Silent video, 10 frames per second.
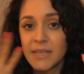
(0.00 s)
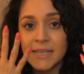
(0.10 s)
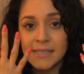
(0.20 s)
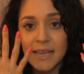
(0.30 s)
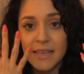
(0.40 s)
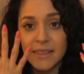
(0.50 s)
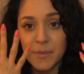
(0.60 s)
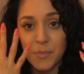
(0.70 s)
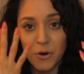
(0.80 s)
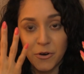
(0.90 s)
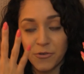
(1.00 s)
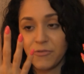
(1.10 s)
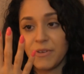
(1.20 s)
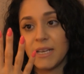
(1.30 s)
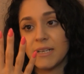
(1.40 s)
it's like the
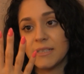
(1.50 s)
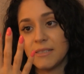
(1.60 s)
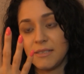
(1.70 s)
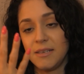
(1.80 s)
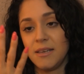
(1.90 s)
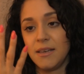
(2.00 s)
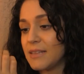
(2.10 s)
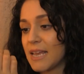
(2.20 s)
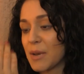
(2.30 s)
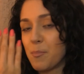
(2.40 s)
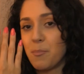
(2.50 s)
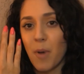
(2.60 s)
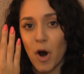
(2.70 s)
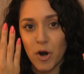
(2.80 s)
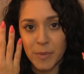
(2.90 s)
perfect like
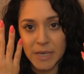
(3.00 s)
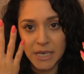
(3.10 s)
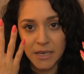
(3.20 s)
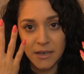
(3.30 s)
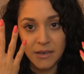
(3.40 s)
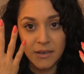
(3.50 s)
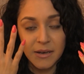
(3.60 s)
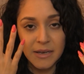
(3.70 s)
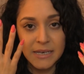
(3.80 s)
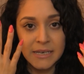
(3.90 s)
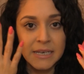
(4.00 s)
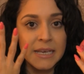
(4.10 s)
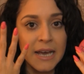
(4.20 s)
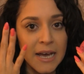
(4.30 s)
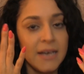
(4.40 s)
Barbie
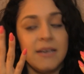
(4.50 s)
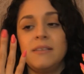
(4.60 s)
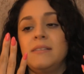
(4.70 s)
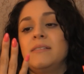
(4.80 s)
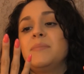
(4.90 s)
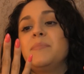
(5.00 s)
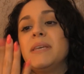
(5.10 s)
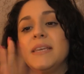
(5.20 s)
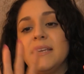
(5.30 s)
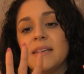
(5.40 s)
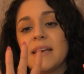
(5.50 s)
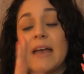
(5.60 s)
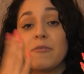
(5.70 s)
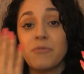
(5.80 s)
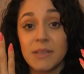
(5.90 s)
neon pink.
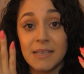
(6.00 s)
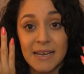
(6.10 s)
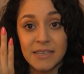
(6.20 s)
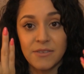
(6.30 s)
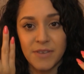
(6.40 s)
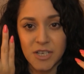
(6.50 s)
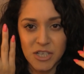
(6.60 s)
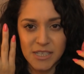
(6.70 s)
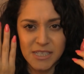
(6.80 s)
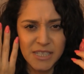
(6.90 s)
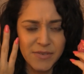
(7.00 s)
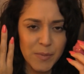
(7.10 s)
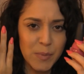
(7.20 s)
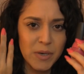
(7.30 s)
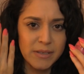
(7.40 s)
I really like the finish. I didn't
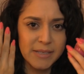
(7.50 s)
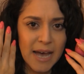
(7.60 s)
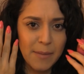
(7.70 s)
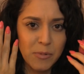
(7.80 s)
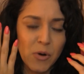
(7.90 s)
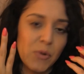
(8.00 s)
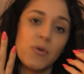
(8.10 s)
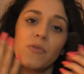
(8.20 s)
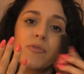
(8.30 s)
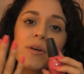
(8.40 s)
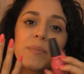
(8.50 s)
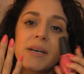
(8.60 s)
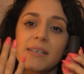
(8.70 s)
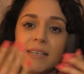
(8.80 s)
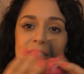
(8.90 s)
even put a top coat over it
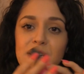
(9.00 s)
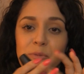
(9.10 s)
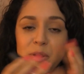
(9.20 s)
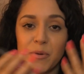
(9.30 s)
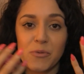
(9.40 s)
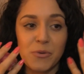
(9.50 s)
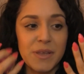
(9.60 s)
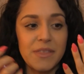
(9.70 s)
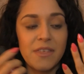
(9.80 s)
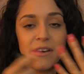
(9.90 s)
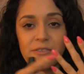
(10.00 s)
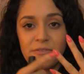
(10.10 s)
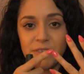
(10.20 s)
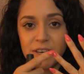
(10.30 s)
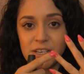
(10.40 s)
because I didn't want to ruin the
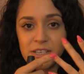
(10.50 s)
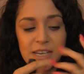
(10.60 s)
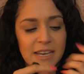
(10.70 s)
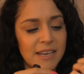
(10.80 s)
finish,